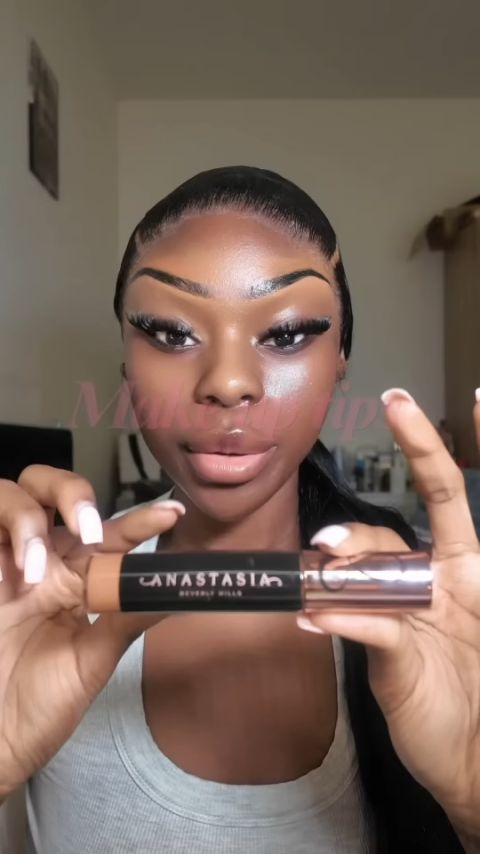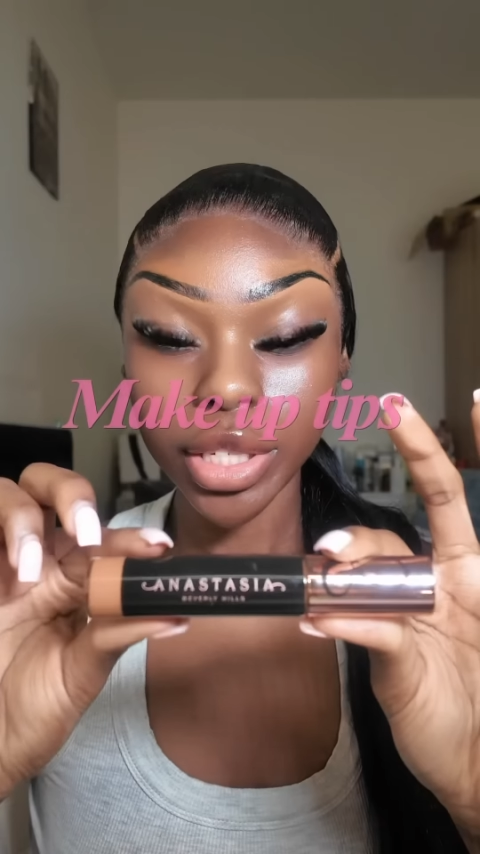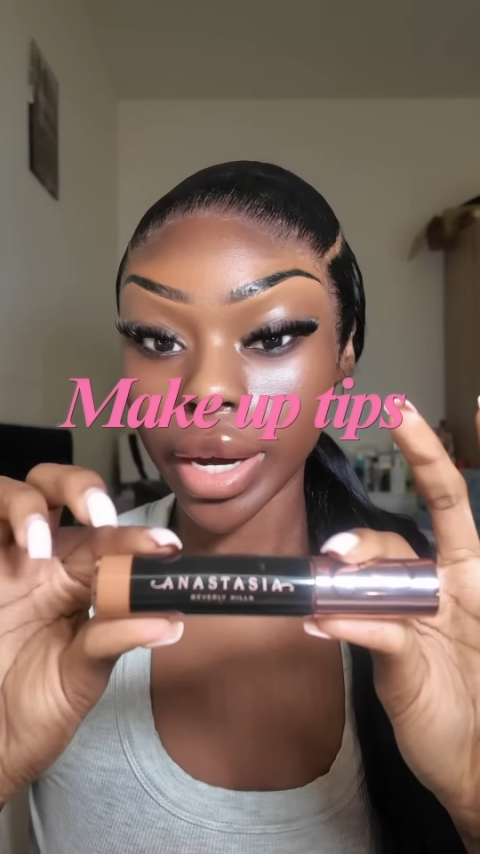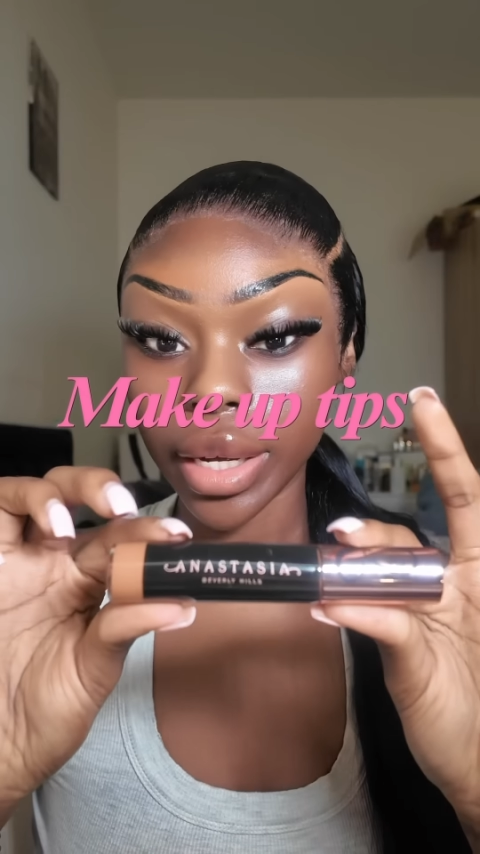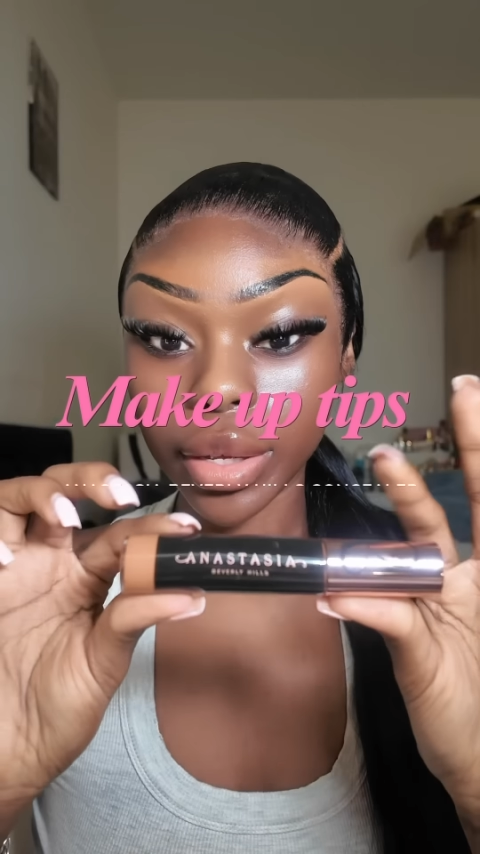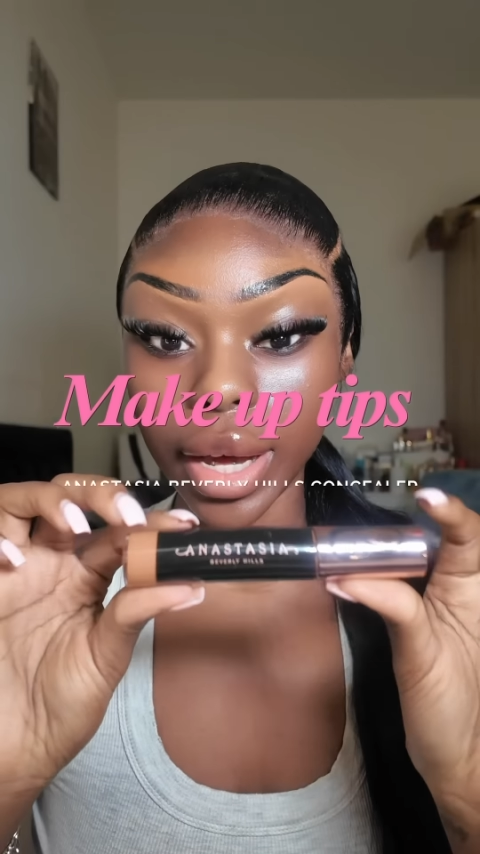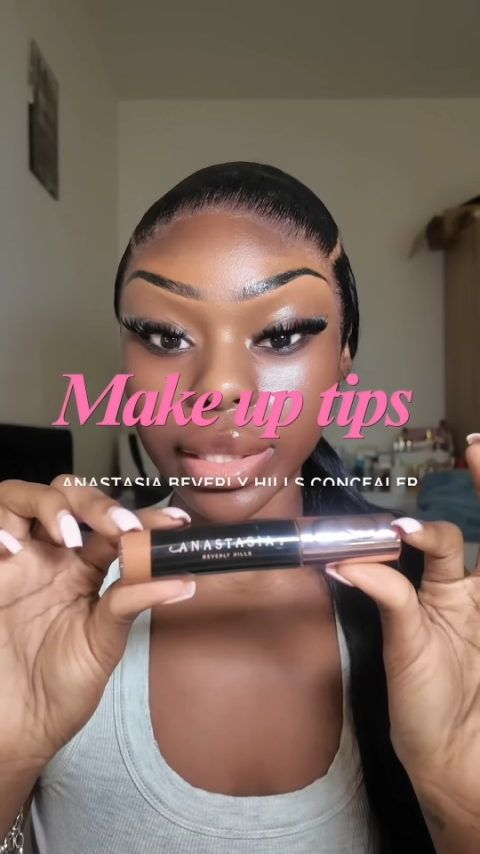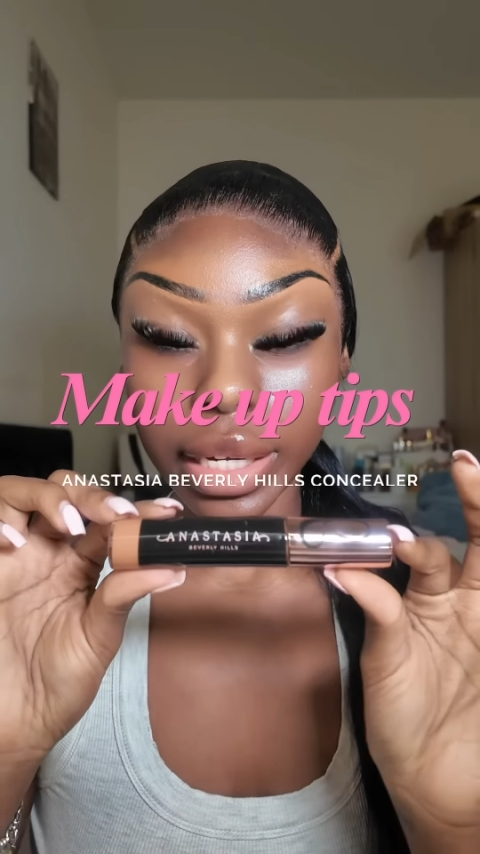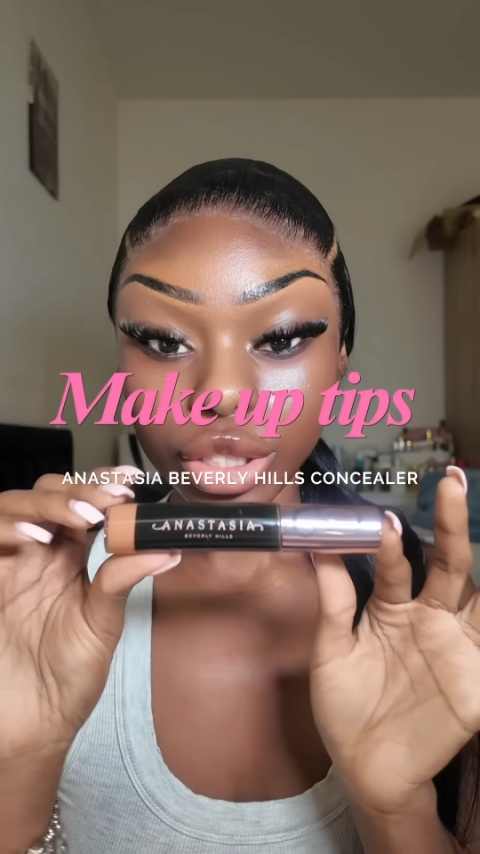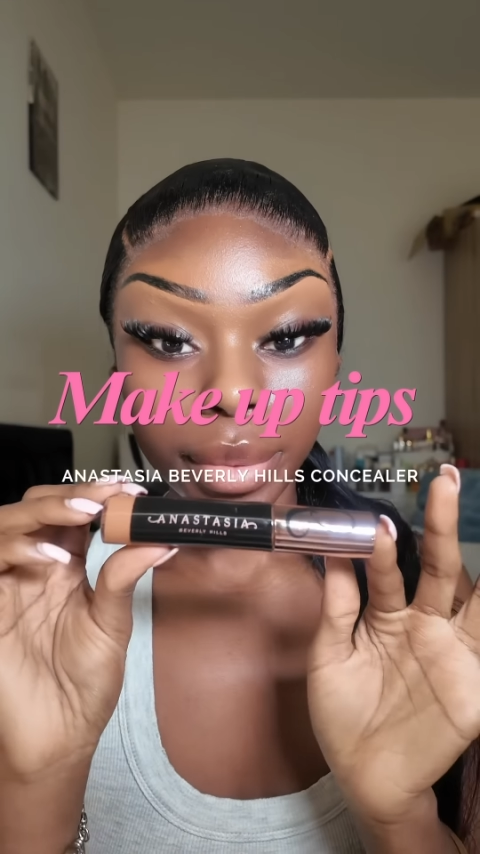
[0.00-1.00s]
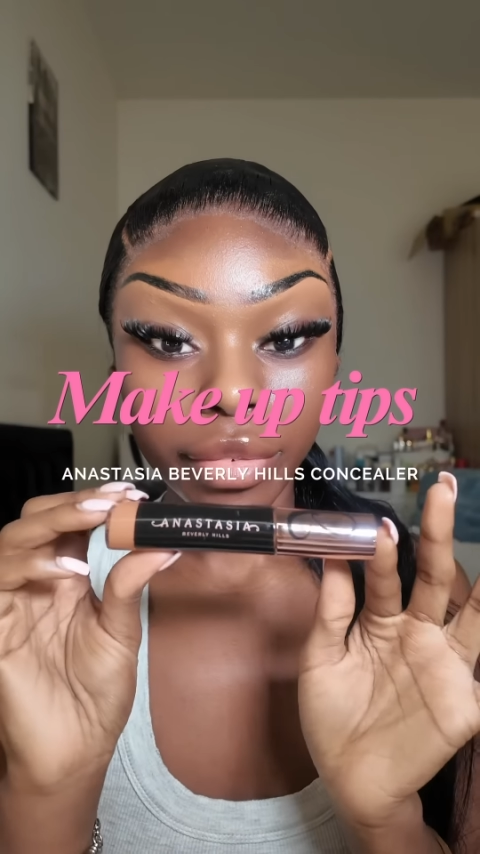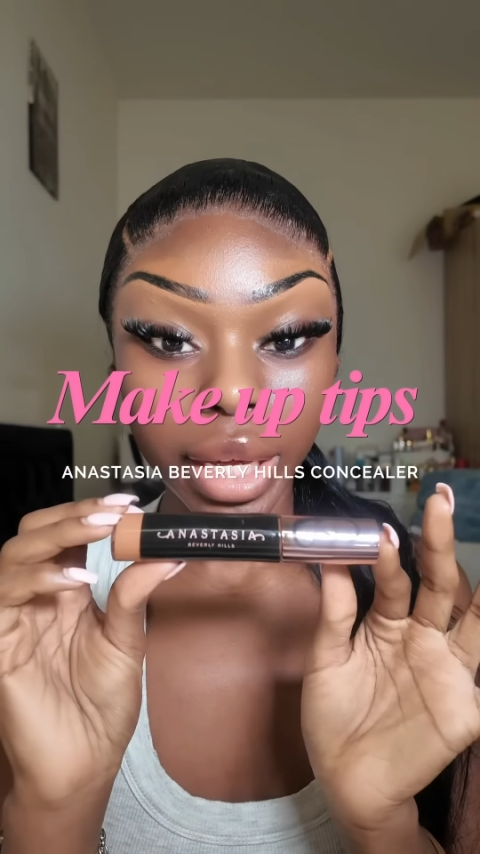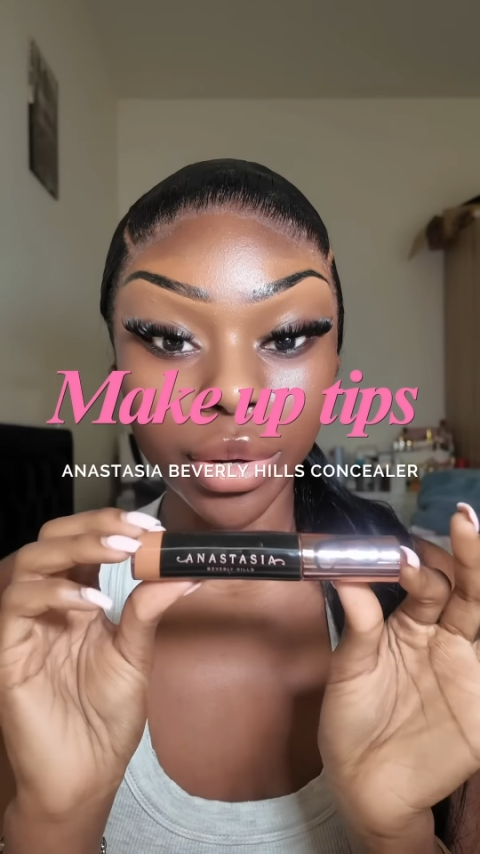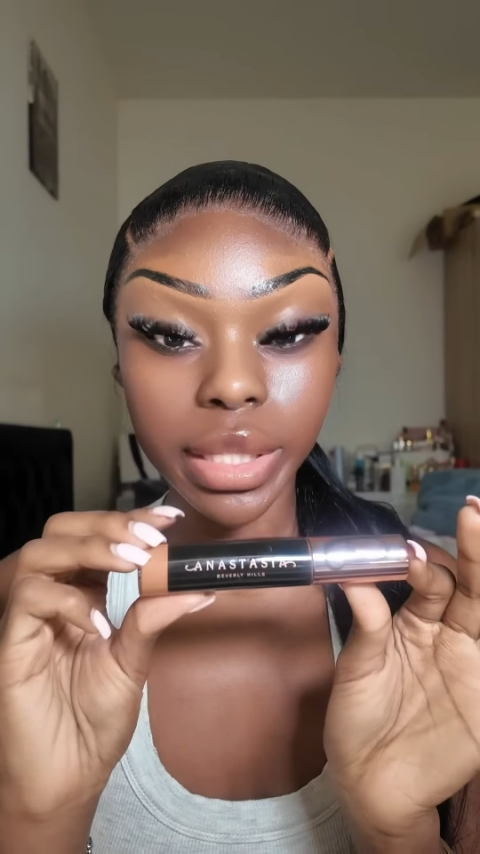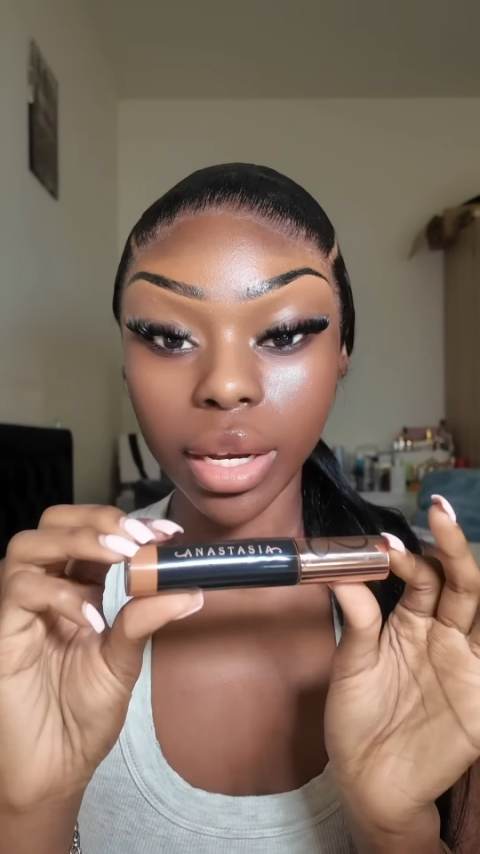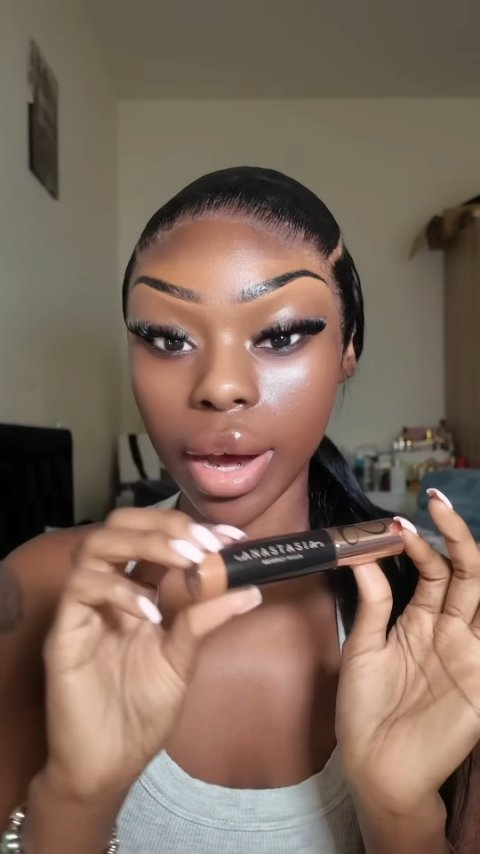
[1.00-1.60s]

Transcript: trying out the Anastasia Beverly Hill Concealer.